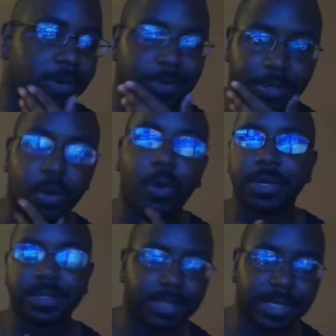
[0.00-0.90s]

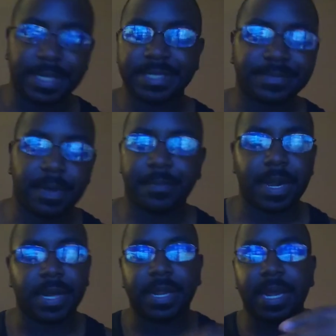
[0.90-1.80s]
going against my
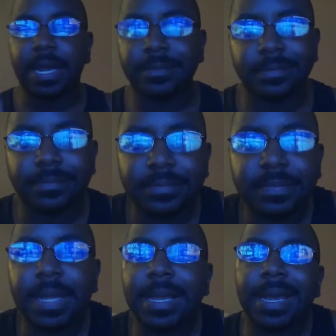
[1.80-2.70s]
body. I'm
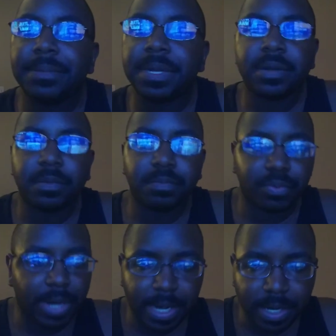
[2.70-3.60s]
not gonna
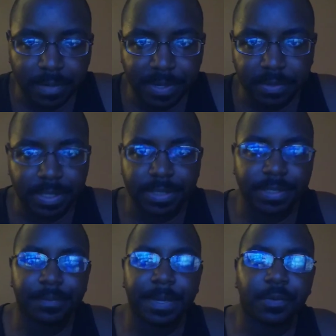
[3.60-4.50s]
brag about like
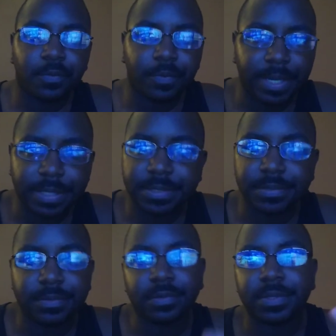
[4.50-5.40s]
the amount of extra
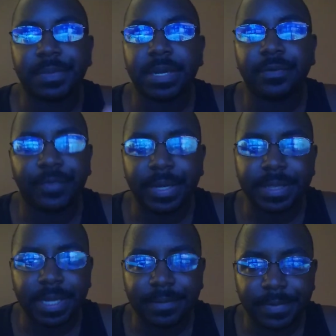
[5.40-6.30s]
or the amount of weight
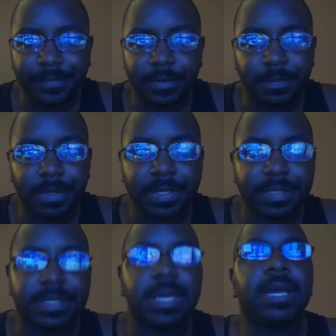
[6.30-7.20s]
that I've lifted
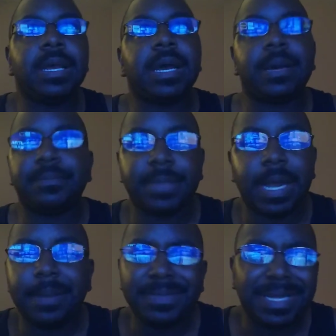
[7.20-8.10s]
because
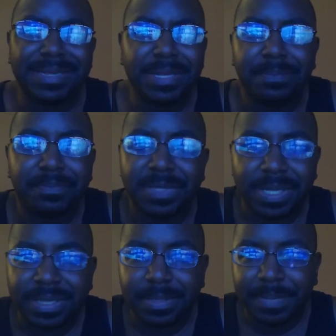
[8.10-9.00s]
I'm not the
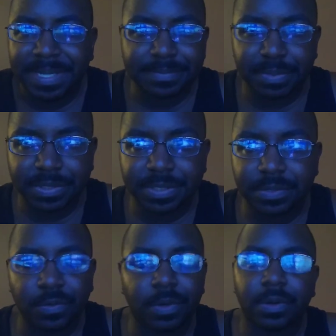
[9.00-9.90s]
like the best person in
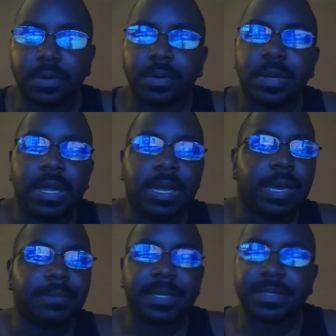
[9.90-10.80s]
the world.
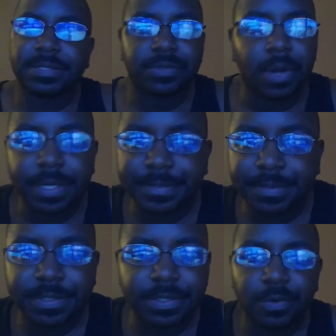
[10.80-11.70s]
I'm not the strongest
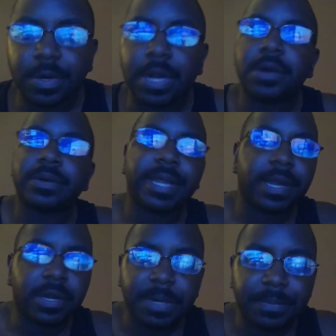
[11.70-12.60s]
person in the world. I don't
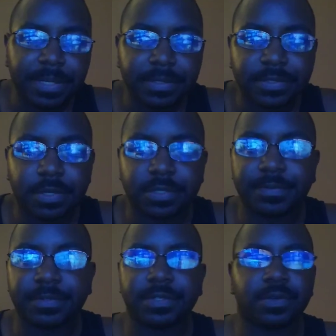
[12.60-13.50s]
care about being the strongest
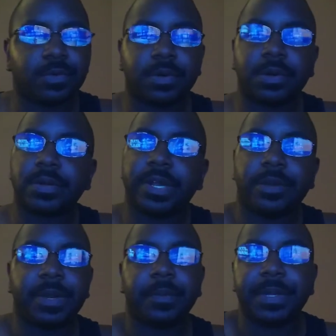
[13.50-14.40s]
person in the world. I don't care
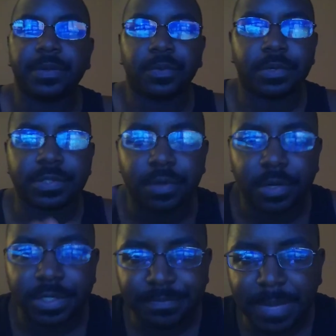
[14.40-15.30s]
about being the world's
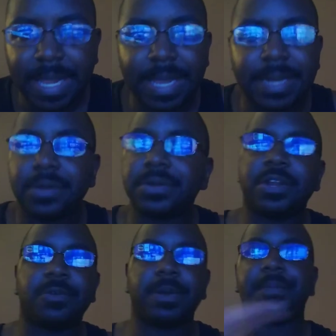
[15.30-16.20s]
strongest man. I don't
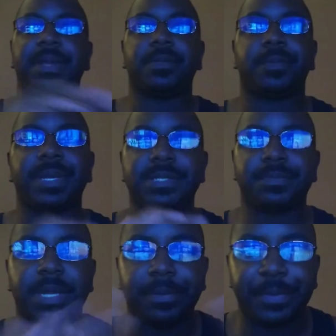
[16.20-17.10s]
care about being the best
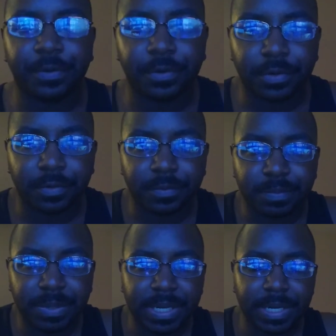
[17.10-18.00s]
bodybuilder on
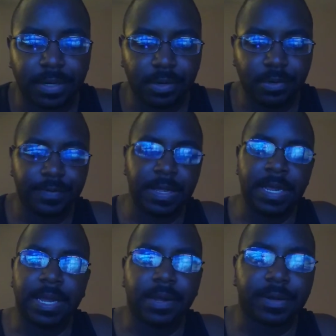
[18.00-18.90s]
planet Earth.
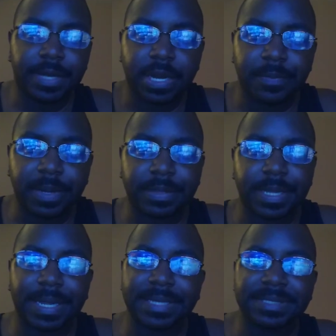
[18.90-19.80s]
I don't care about
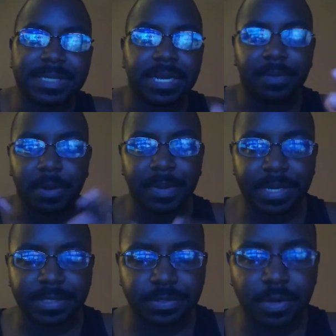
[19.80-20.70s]
that. I just care about
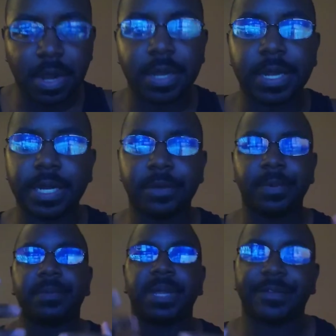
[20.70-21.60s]
being strong. I care
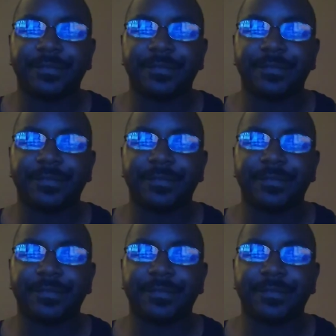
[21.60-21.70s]
about being